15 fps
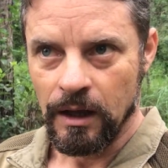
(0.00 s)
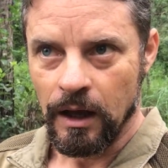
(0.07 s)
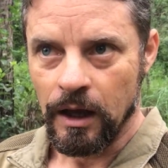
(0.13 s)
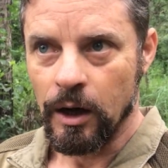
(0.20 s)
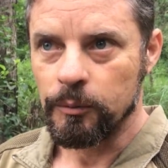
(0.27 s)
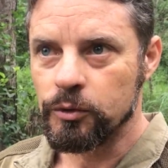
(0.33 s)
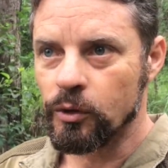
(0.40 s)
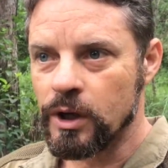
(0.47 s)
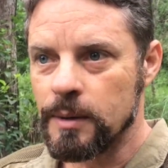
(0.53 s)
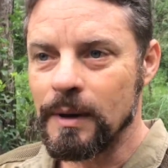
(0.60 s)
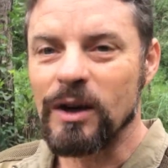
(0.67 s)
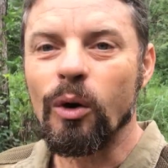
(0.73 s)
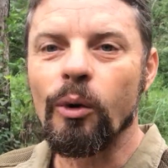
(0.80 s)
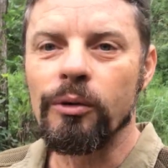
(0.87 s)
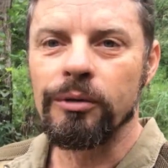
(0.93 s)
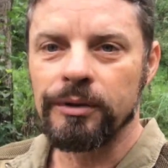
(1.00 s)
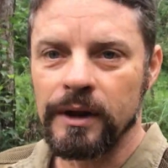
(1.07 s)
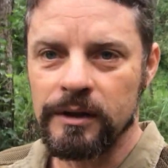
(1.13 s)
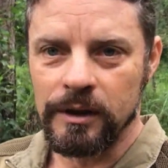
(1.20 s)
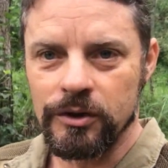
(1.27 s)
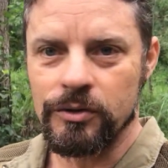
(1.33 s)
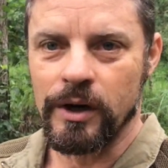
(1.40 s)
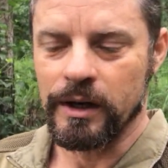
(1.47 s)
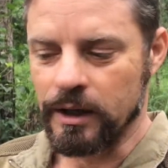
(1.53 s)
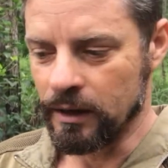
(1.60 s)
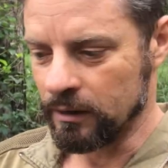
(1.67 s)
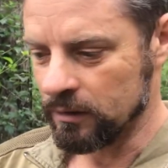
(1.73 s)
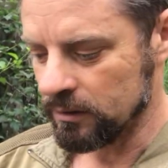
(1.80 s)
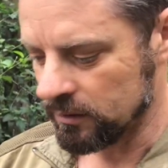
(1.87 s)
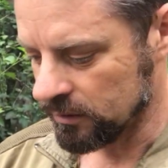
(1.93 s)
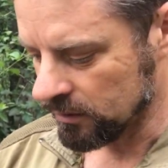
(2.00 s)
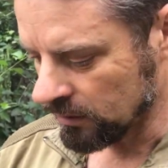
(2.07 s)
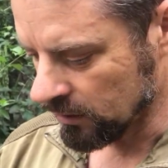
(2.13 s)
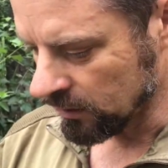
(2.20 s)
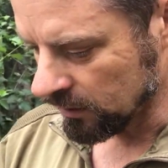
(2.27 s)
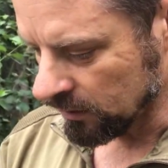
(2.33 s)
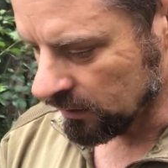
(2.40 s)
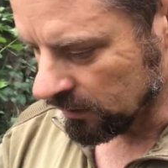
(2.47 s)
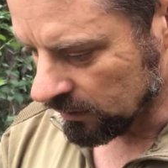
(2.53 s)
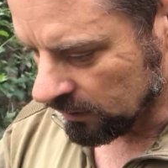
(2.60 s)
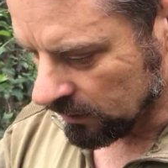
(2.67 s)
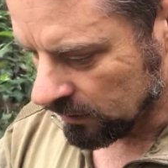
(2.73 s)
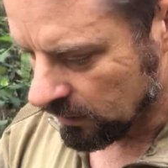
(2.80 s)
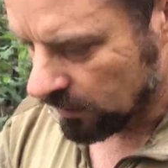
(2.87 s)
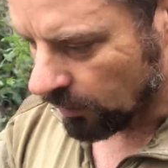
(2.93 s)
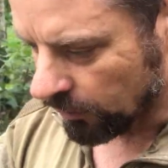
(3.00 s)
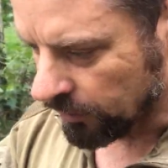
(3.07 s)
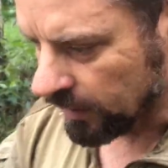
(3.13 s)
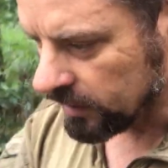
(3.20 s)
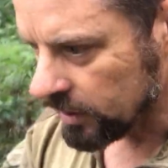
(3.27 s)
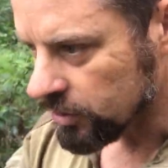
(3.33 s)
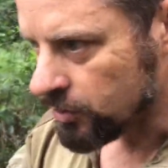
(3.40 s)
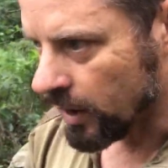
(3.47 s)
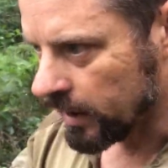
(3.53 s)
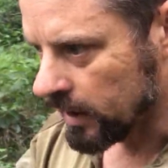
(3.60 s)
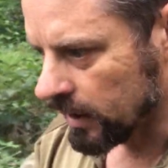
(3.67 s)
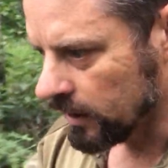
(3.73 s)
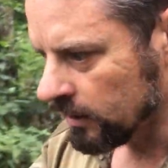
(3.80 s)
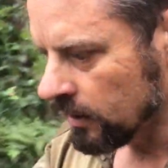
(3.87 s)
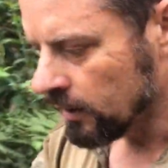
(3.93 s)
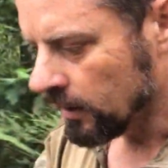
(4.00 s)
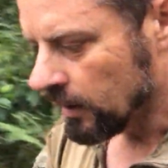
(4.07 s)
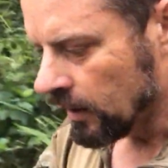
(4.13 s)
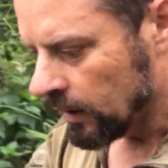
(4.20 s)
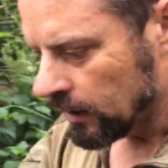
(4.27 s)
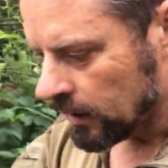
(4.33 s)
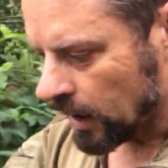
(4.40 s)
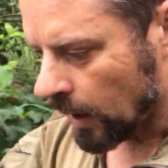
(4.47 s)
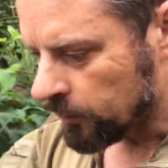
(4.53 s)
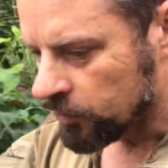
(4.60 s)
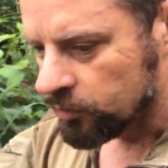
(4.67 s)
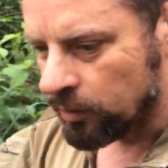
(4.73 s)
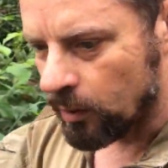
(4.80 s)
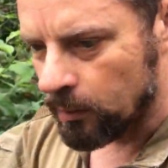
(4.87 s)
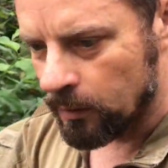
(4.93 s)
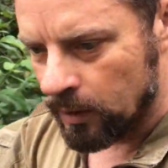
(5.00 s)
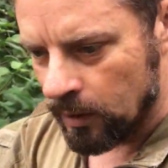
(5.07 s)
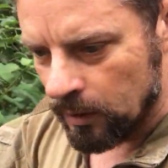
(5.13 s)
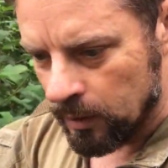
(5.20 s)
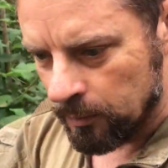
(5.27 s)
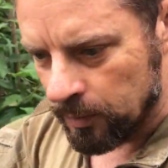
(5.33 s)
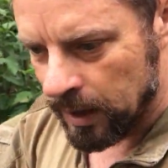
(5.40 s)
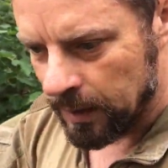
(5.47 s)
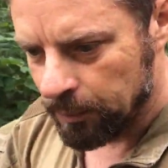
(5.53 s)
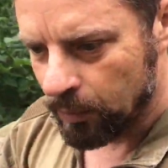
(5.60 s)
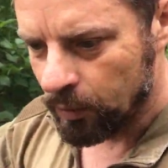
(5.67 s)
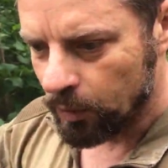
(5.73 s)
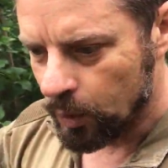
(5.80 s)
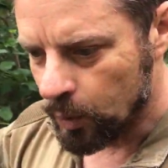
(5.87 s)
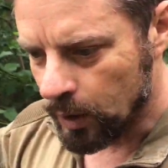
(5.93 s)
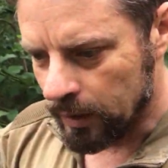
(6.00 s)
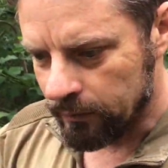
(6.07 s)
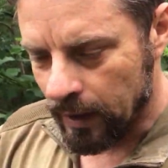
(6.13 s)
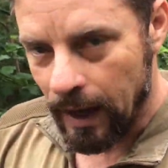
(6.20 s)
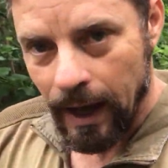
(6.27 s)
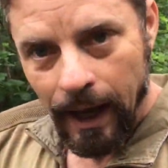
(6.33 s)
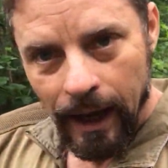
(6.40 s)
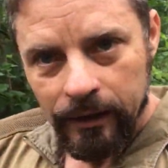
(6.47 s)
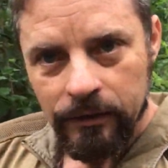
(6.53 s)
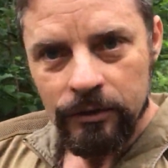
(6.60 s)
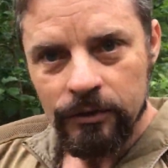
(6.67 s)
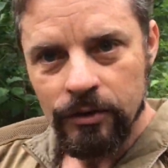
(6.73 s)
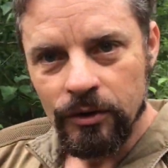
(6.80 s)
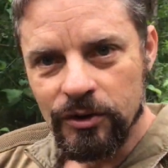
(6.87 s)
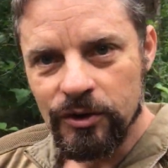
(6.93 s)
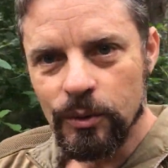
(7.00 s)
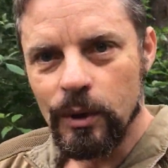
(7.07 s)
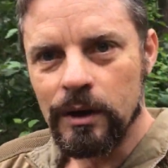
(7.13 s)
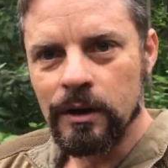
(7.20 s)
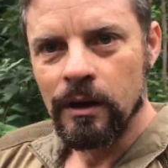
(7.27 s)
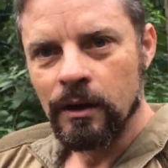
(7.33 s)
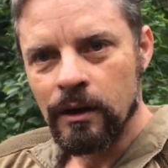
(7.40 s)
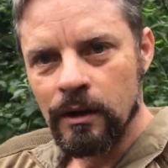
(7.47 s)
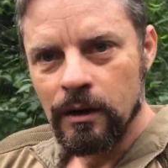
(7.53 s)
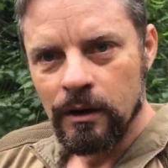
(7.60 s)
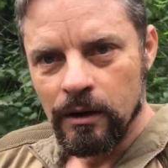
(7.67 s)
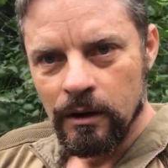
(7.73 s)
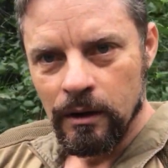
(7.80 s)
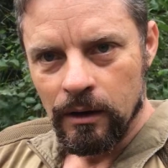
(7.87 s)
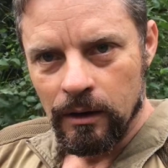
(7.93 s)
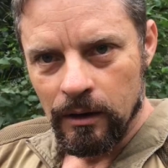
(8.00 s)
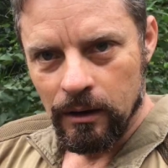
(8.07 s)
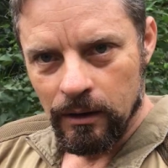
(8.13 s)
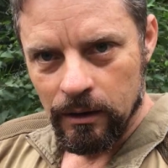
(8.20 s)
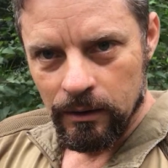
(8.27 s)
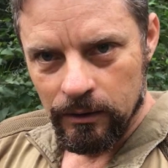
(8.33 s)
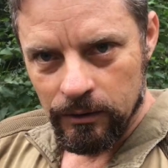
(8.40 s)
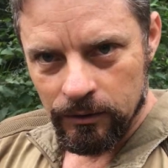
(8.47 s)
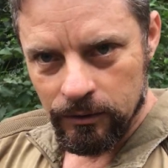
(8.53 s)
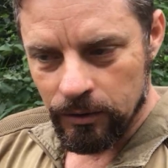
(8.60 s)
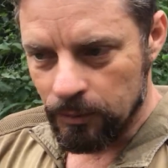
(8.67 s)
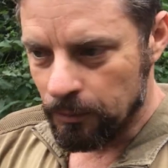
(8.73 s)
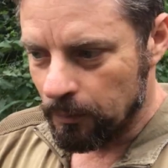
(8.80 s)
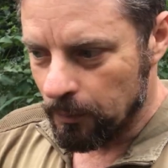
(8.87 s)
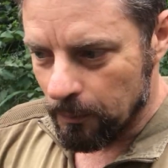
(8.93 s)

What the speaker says: And I'm talking about authentic tracking. Authentic tracking comes from people who have had to do it to